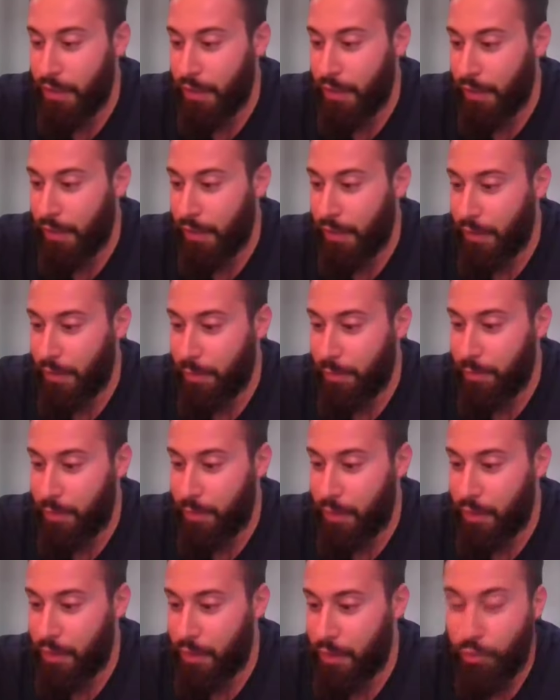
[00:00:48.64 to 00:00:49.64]

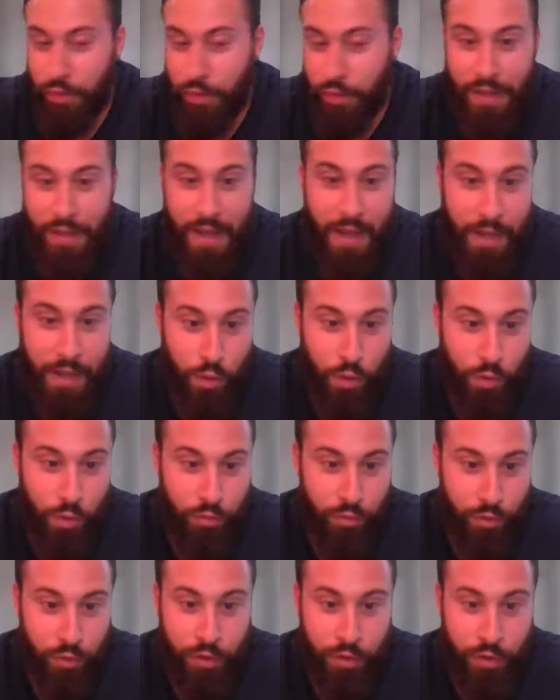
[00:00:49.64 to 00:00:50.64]
Um, uh, you were in The
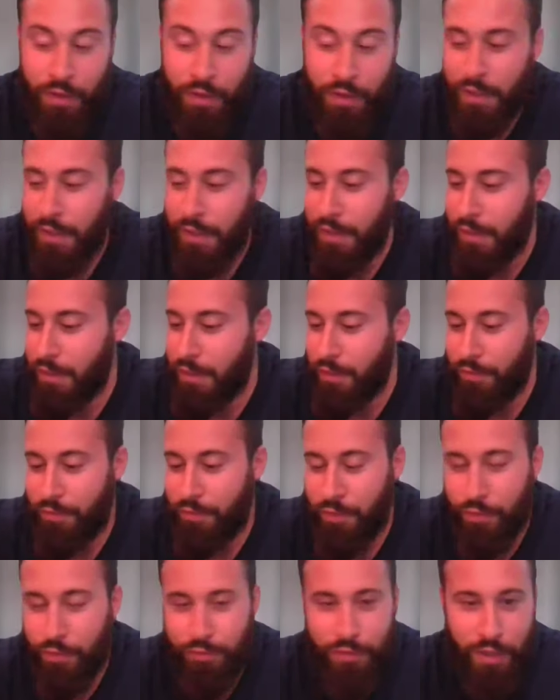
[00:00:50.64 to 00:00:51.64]
Hangover.
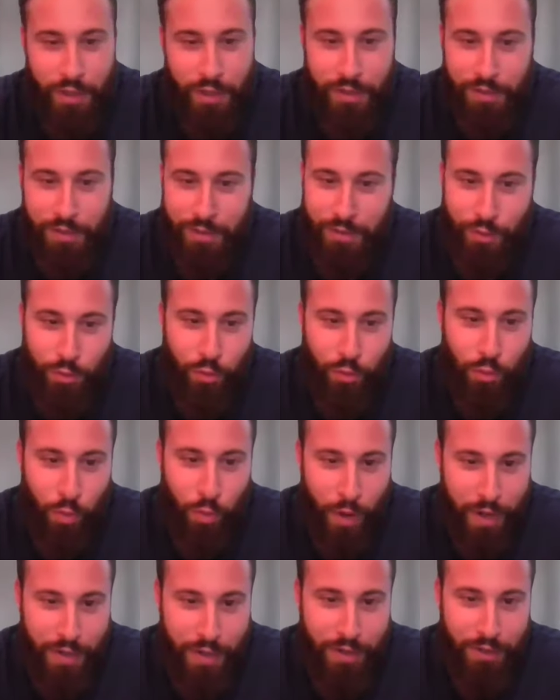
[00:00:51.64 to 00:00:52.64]
You've you've done
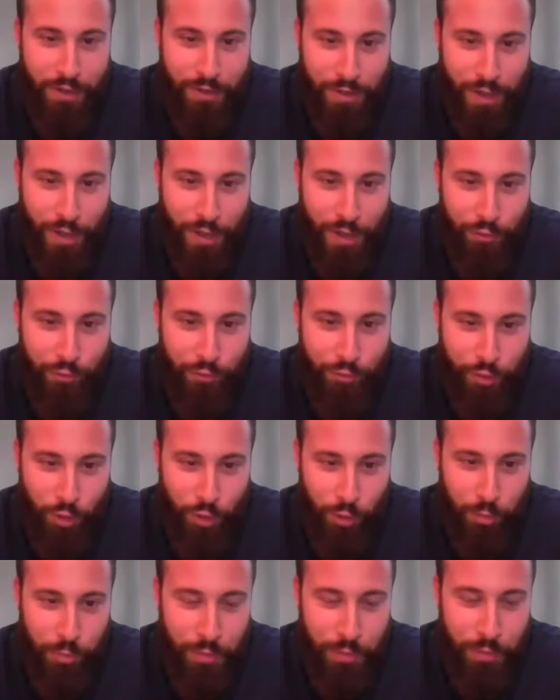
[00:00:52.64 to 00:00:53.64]
quite a lot of
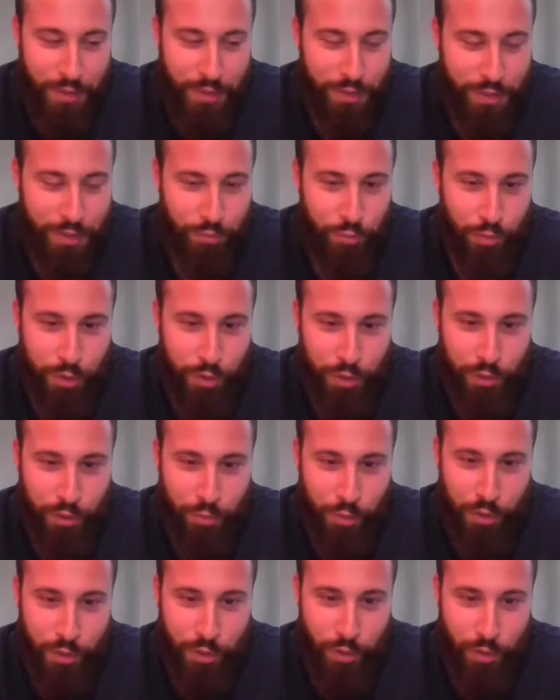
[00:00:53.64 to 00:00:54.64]
film. It's really
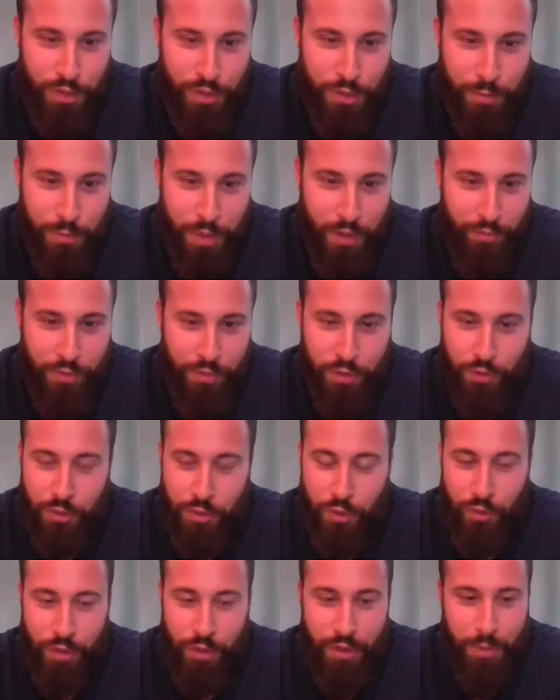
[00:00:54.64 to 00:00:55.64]
really awesome having you.
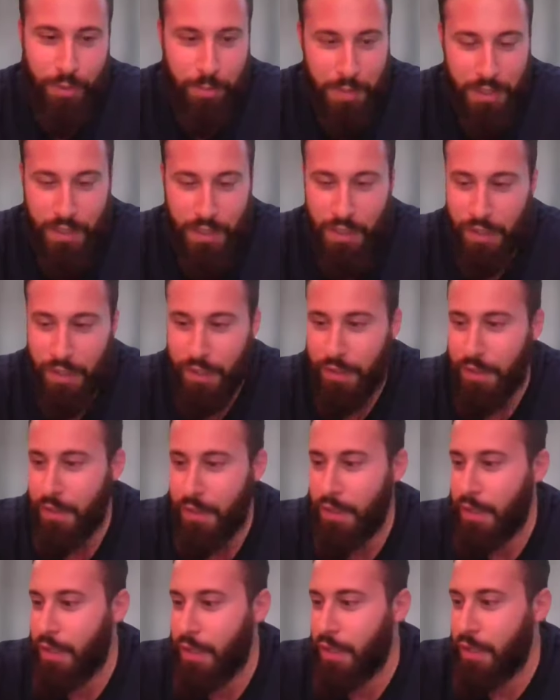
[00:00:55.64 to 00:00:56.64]
You're a
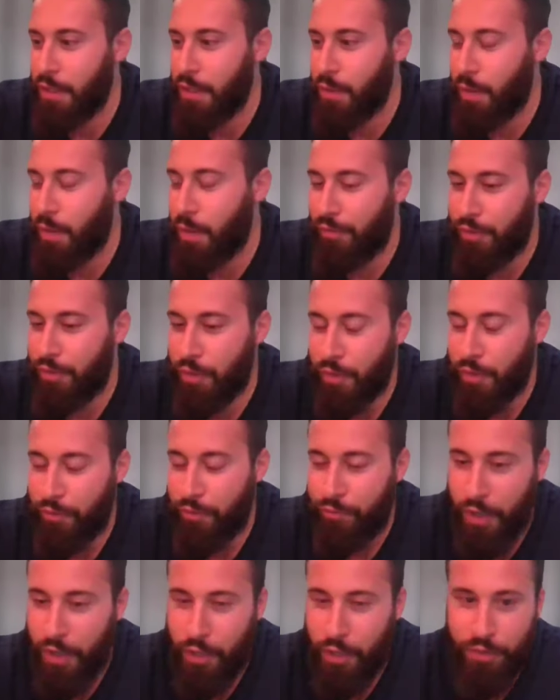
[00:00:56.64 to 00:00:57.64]
comedian. You have the
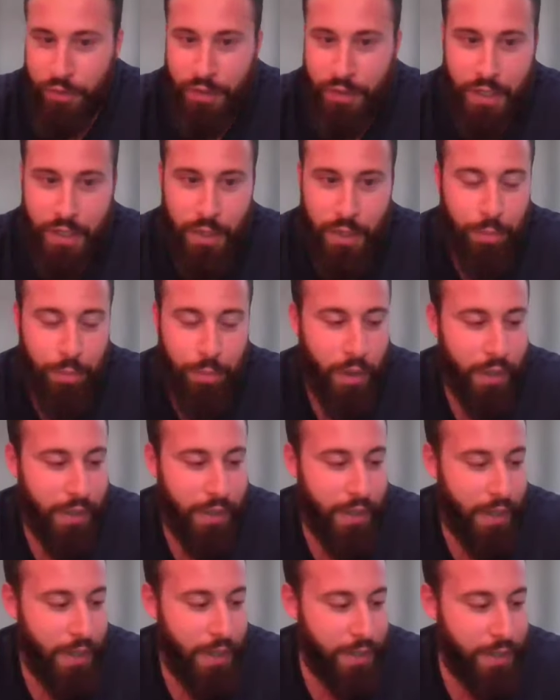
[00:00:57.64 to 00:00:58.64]
Fighter and the Kid
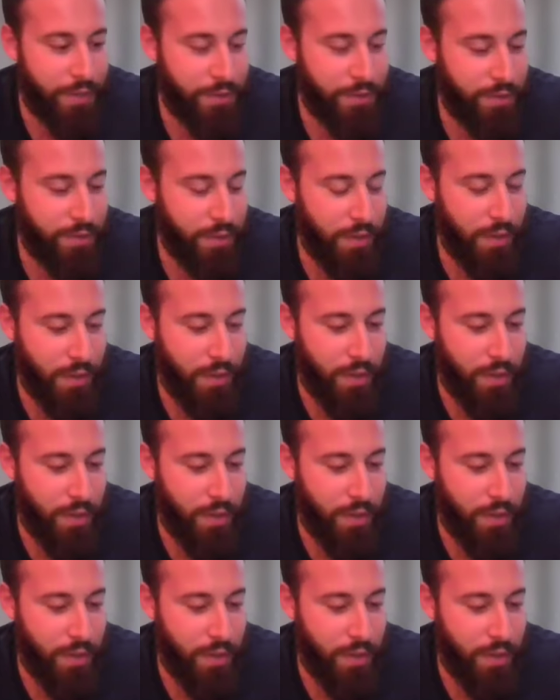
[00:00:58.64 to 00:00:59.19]
podcast.